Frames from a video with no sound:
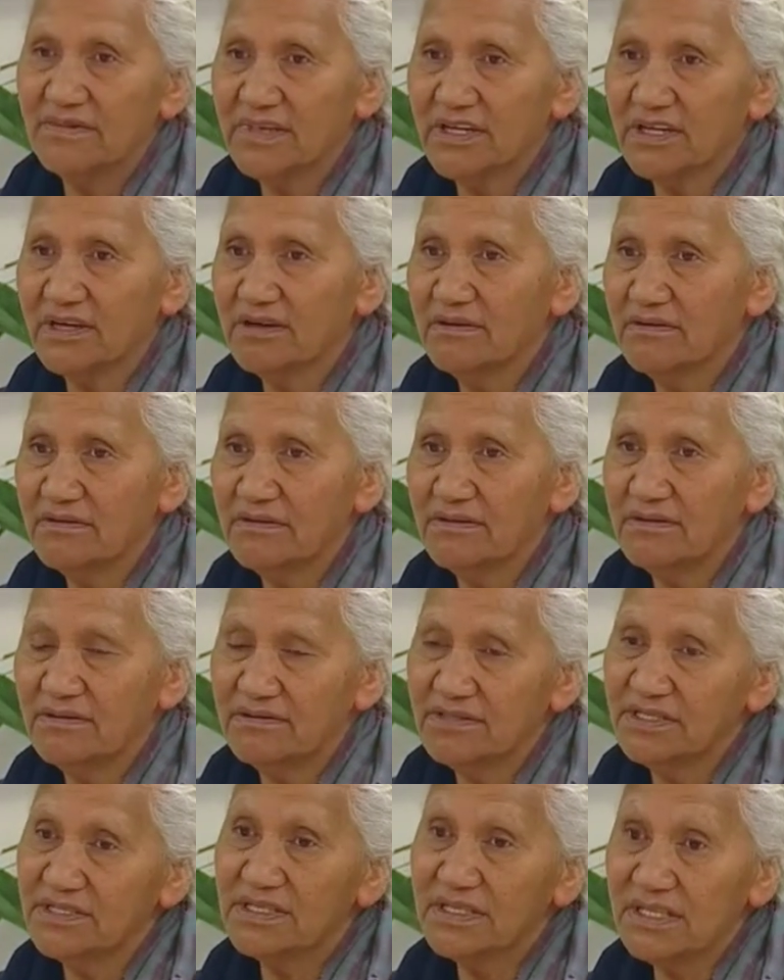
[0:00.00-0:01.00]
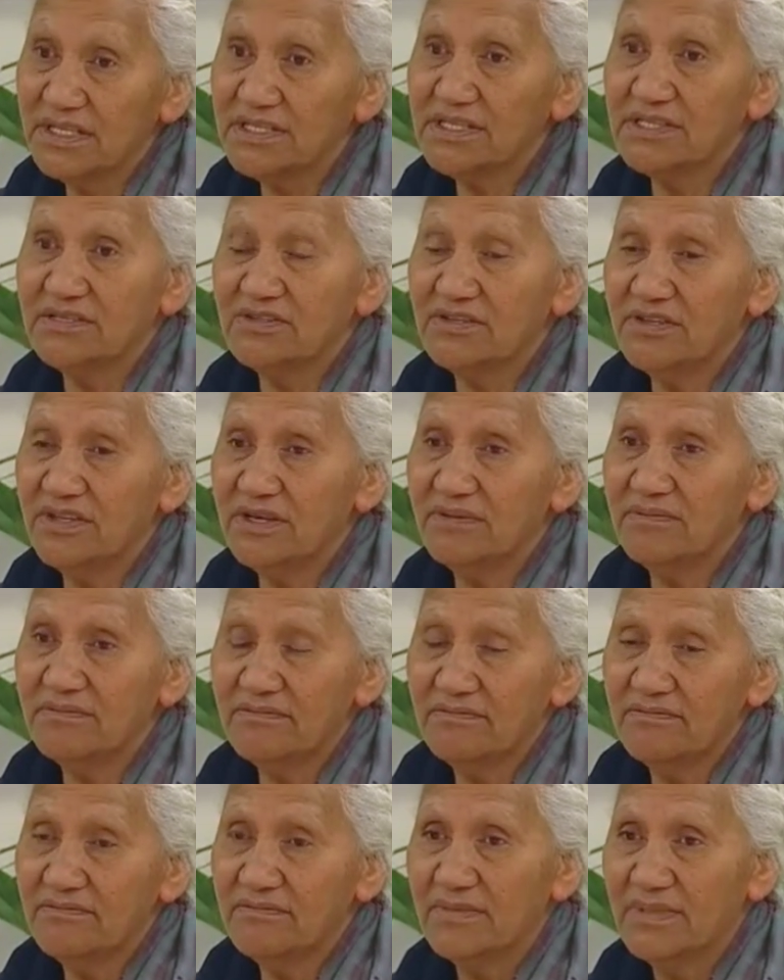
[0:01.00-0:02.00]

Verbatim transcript: you know, just listen to them.